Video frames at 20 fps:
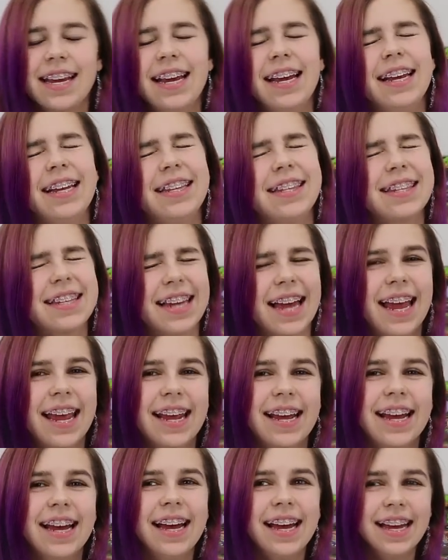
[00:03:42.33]
it's
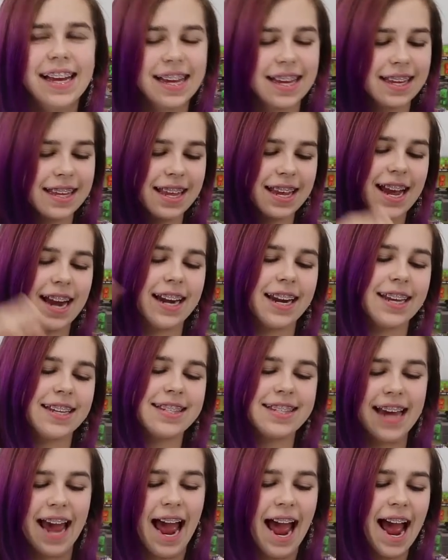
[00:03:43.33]
like they got an
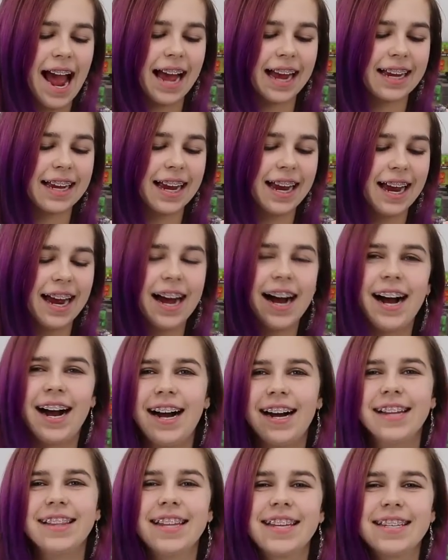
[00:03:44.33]
attack
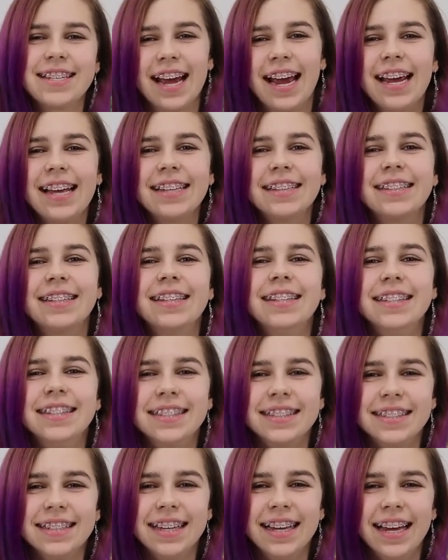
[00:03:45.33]
on the
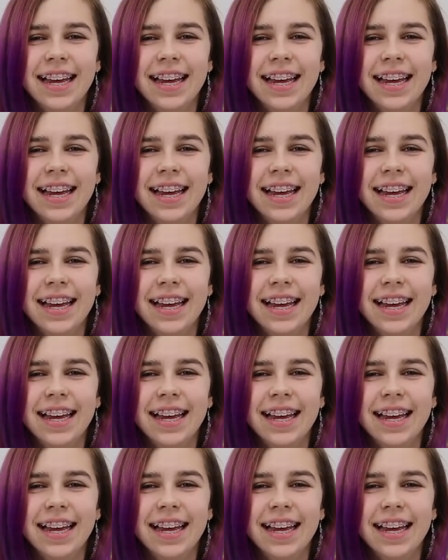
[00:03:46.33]
Titans.